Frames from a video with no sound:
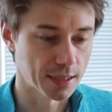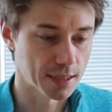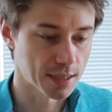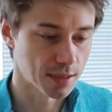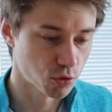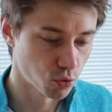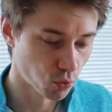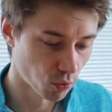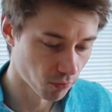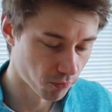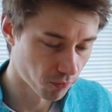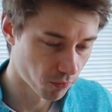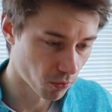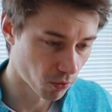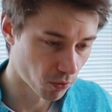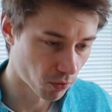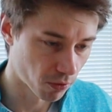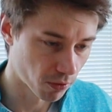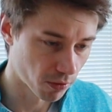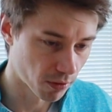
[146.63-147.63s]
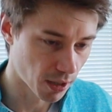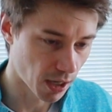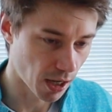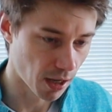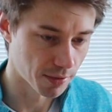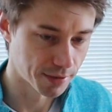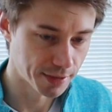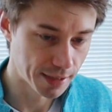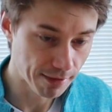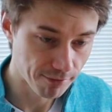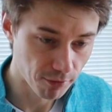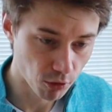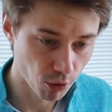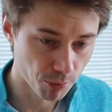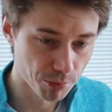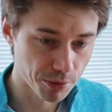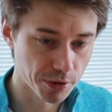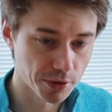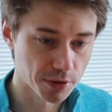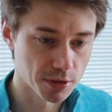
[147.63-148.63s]
It's a tool for
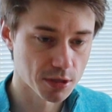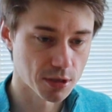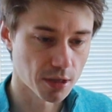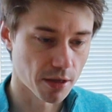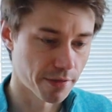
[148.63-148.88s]
developers.